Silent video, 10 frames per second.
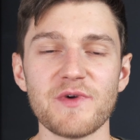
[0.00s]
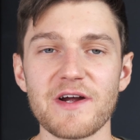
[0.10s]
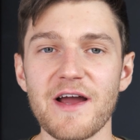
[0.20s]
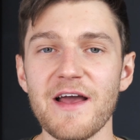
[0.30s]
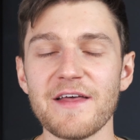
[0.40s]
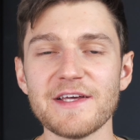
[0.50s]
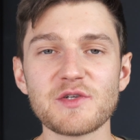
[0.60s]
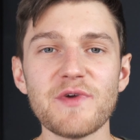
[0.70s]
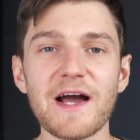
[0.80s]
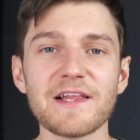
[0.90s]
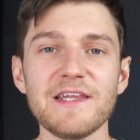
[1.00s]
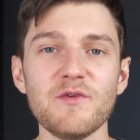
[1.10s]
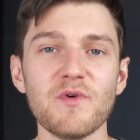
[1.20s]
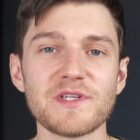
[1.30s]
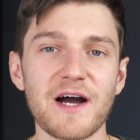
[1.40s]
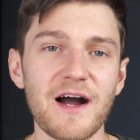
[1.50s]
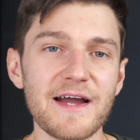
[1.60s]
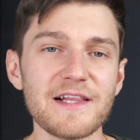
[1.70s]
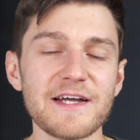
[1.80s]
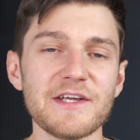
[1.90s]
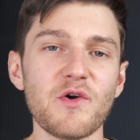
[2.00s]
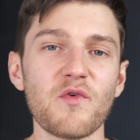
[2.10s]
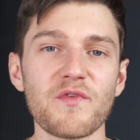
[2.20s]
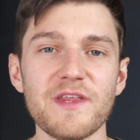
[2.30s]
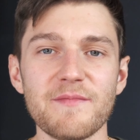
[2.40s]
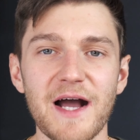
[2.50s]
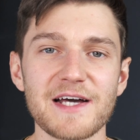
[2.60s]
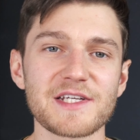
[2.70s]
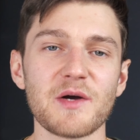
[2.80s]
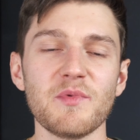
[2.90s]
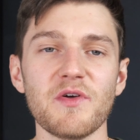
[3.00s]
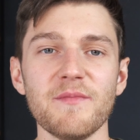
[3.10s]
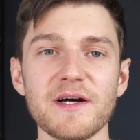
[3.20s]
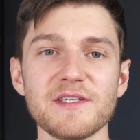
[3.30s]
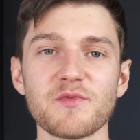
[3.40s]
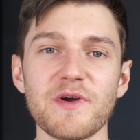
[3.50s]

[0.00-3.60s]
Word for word: where this reality was highlighted over the past couple of months,